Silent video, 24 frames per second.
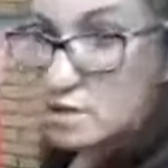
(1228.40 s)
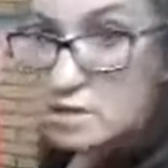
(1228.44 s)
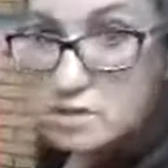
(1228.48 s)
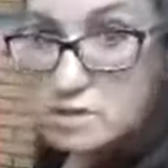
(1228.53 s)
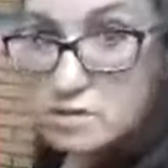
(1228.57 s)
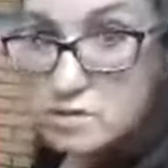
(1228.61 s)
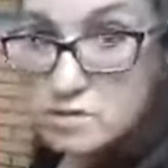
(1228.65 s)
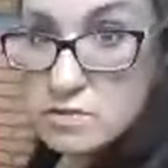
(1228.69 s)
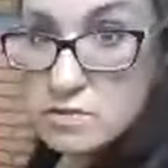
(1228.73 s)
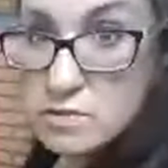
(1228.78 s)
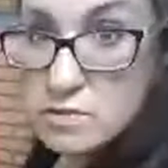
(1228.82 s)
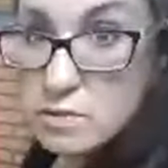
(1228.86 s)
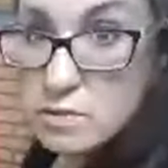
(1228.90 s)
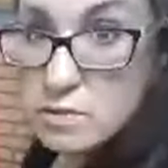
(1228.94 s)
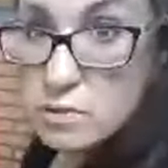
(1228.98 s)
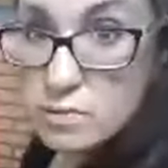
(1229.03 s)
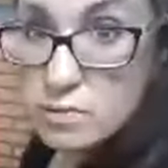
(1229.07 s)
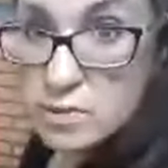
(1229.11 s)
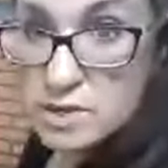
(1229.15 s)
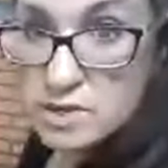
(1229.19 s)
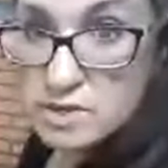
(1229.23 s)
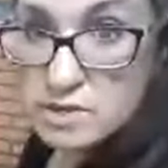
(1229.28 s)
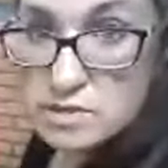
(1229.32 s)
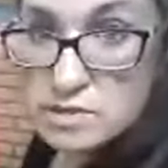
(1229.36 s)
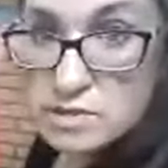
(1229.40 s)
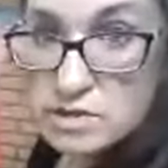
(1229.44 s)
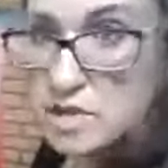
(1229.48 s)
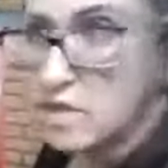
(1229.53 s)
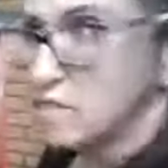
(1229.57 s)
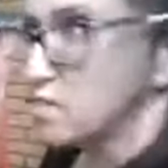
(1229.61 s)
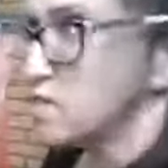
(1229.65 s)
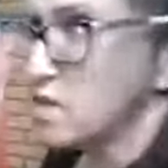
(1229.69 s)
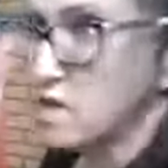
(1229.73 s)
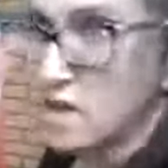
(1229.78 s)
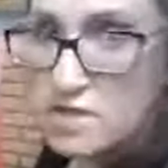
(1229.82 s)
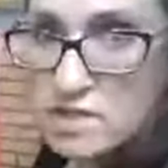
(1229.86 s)
it's
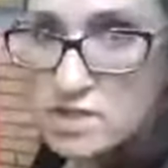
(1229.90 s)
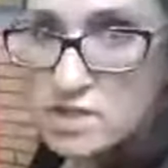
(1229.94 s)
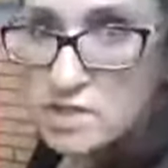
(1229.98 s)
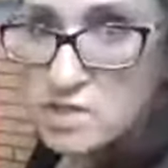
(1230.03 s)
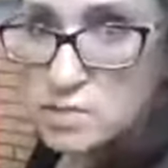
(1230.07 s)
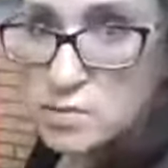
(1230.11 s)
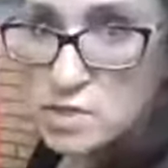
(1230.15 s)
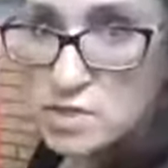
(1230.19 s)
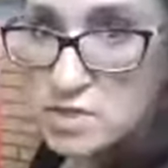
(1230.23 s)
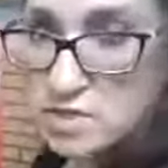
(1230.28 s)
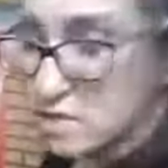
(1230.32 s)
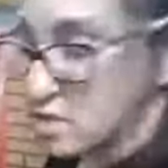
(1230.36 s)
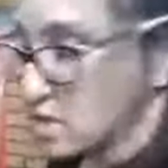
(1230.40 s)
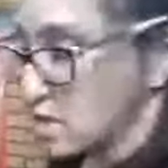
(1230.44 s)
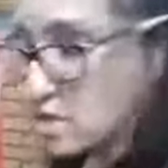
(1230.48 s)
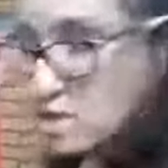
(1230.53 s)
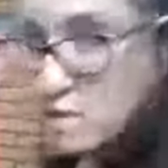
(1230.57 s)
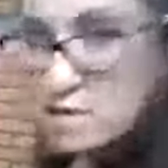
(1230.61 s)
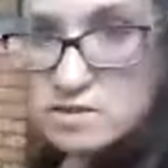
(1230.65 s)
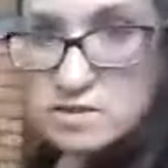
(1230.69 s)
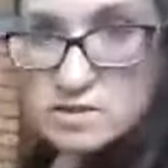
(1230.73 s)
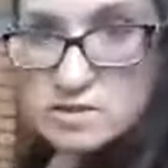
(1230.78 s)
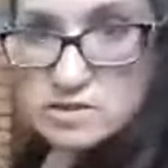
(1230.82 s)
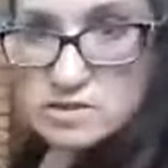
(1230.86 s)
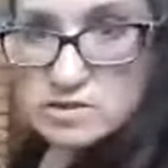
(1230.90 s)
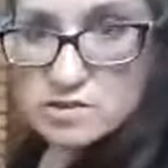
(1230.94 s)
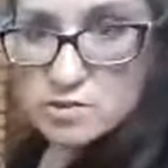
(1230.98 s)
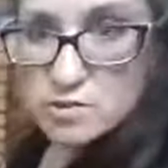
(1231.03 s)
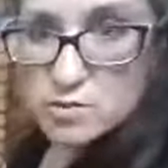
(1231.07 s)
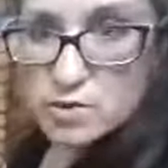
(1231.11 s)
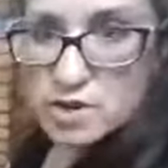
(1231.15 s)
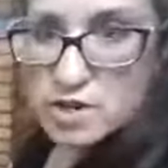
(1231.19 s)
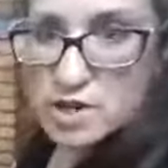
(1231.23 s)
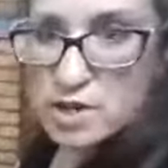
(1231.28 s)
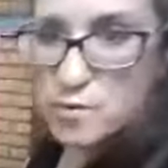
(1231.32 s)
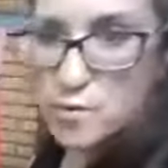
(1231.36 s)
Wednesday, right? I think it's Wednesday.
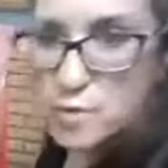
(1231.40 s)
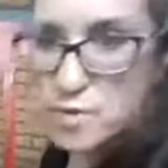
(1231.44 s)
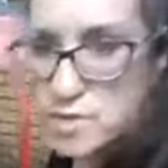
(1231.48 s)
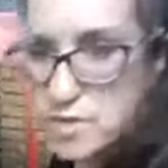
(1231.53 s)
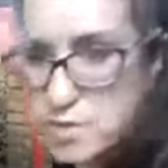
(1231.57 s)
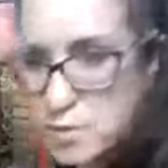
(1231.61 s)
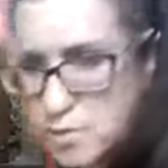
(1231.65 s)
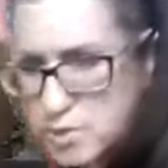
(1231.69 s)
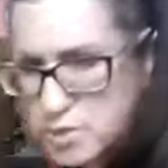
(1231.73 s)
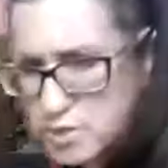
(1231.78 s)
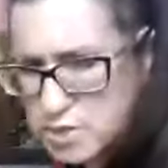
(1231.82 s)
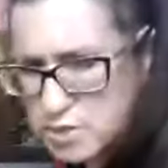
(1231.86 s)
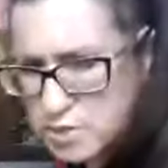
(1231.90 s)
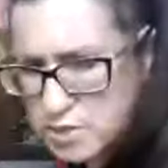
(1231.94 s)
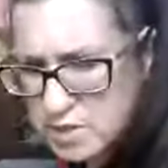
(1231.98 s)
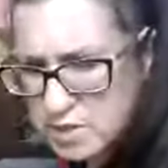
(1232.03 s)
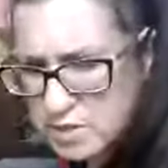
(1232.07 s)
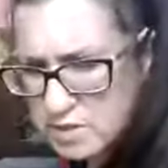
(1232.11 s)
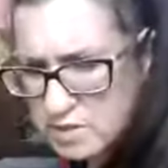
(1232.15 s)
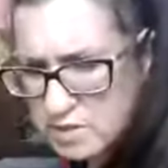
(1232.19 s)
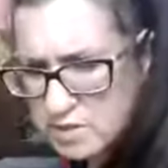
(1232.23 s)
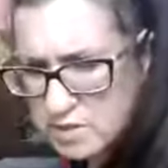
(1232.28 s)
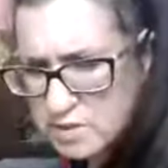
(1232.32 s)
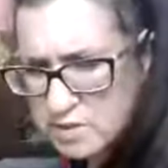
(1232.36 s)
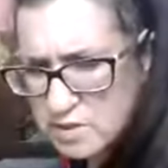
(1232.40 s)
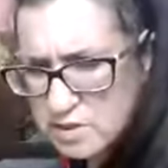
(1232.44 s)
So what's everyone doing?